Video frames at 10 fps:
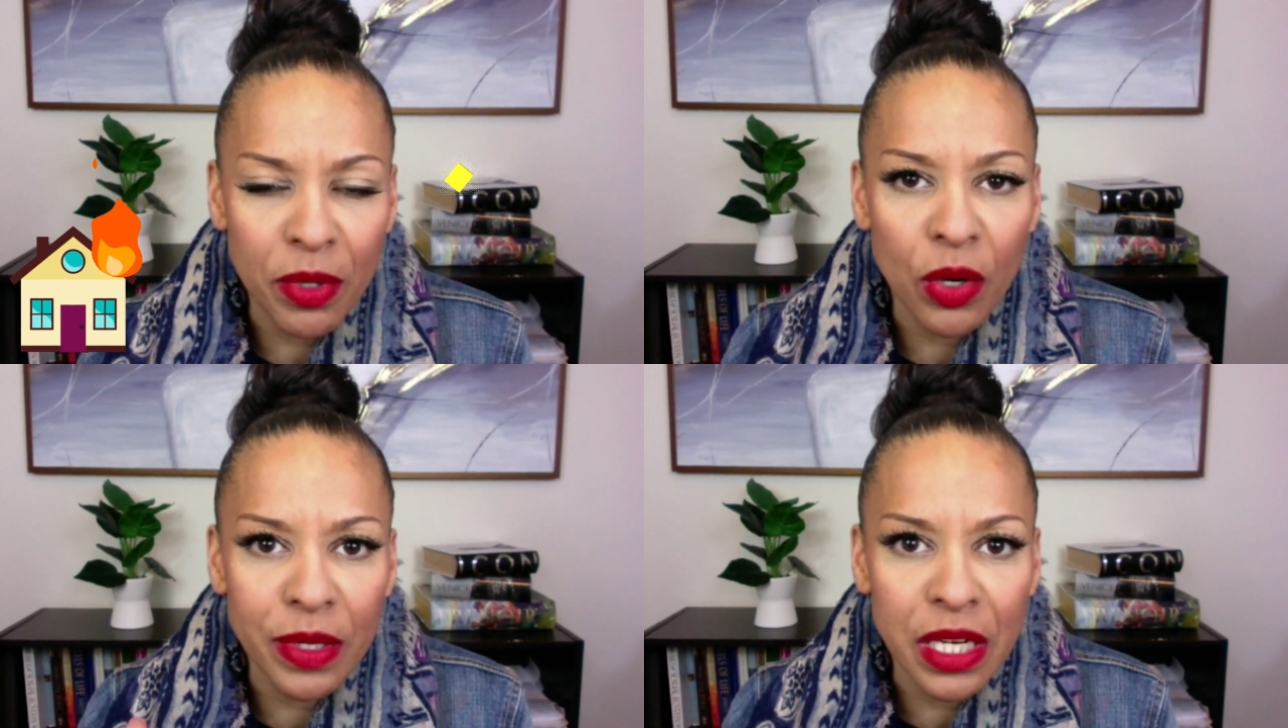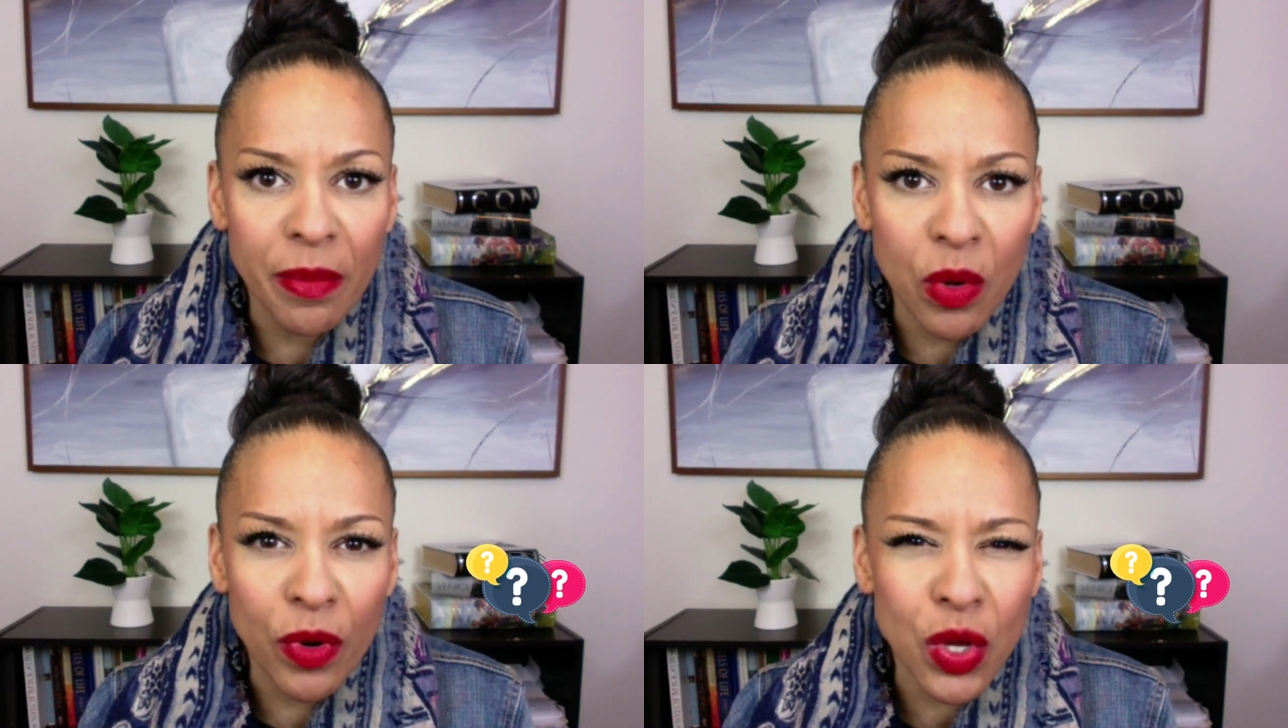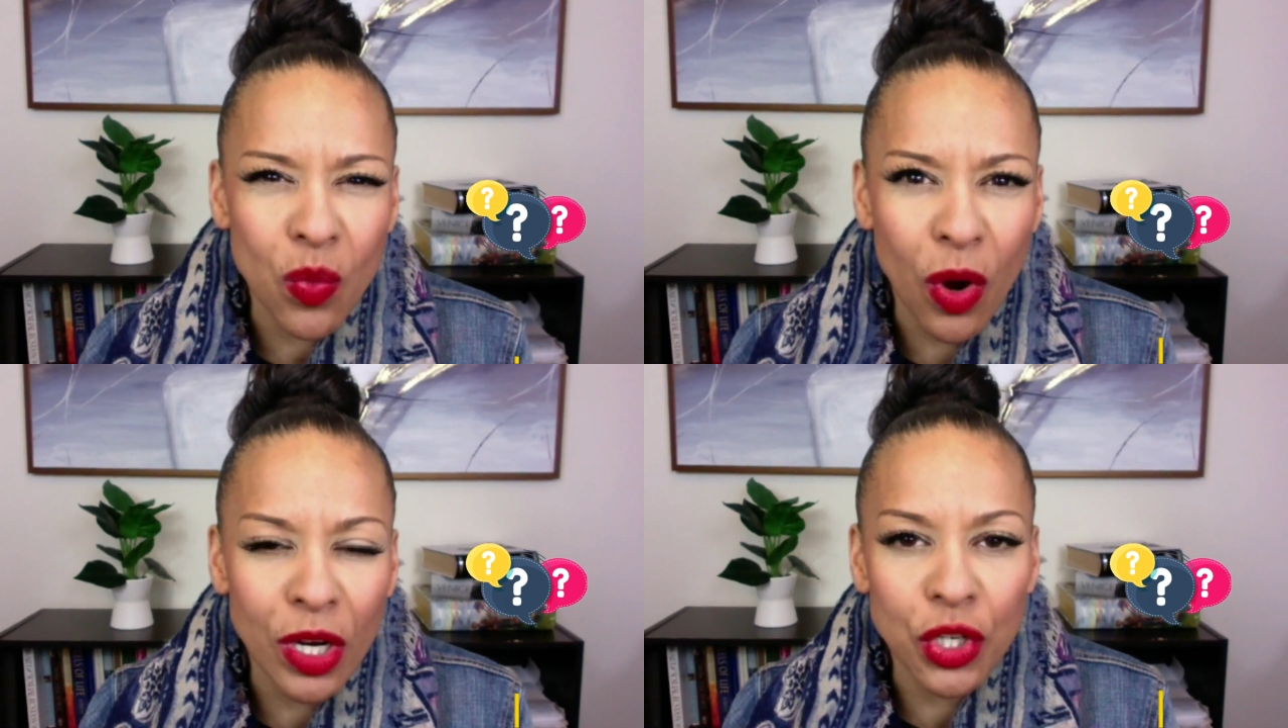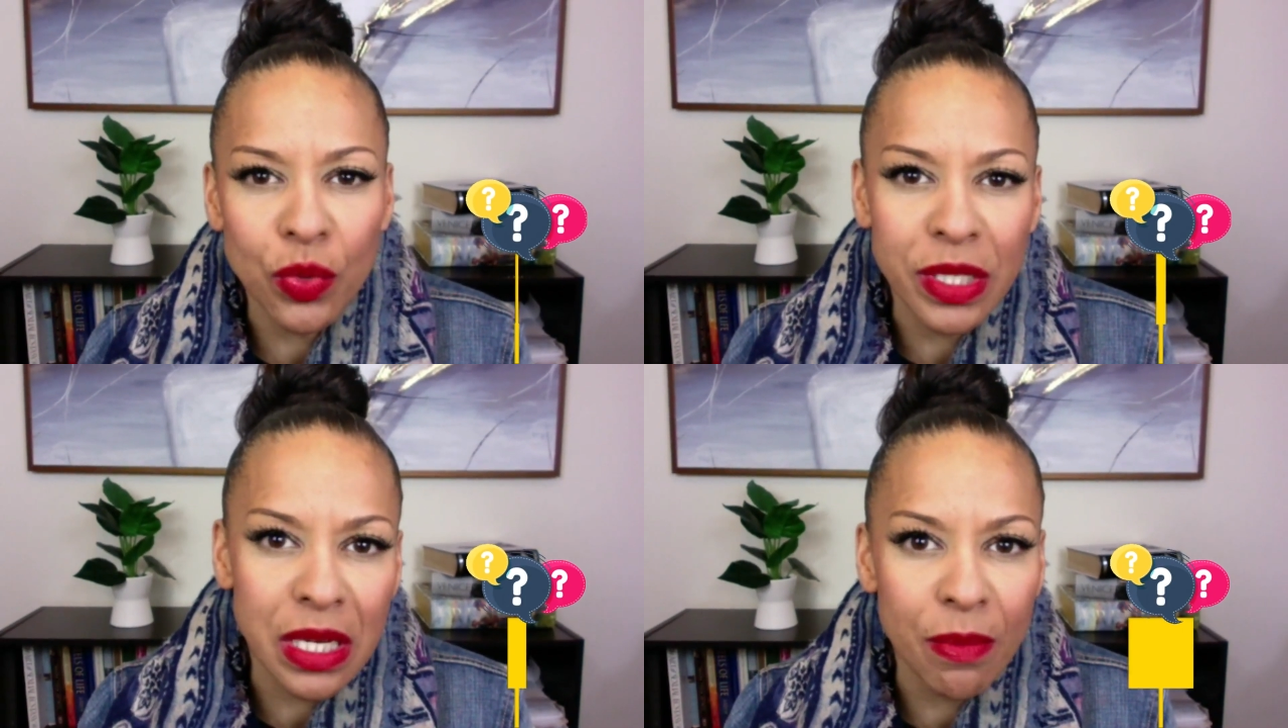below and tell me what you want
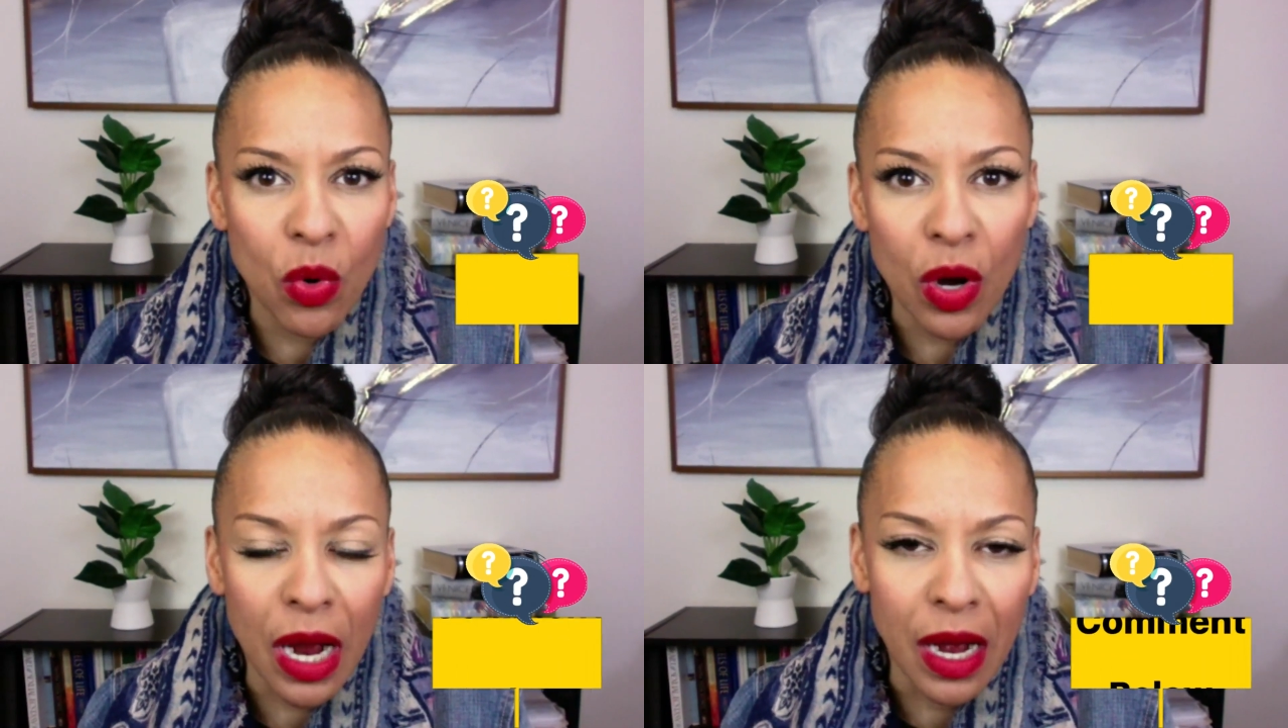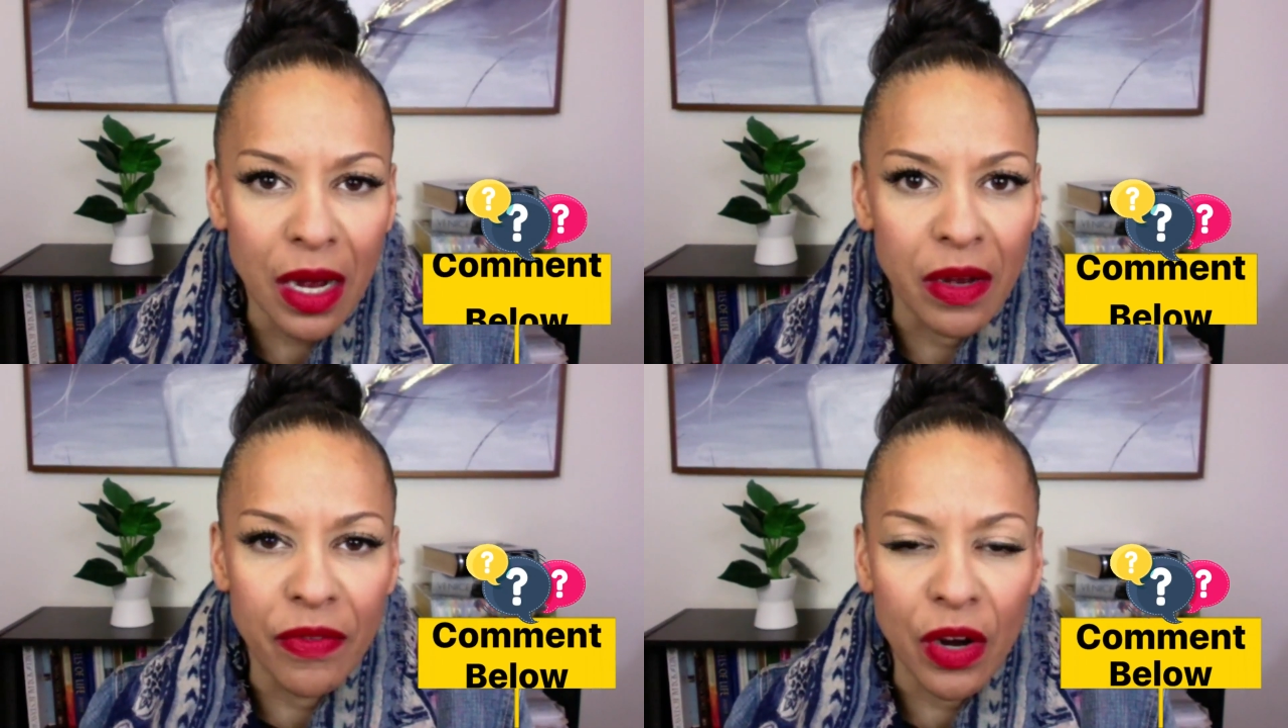to see more of.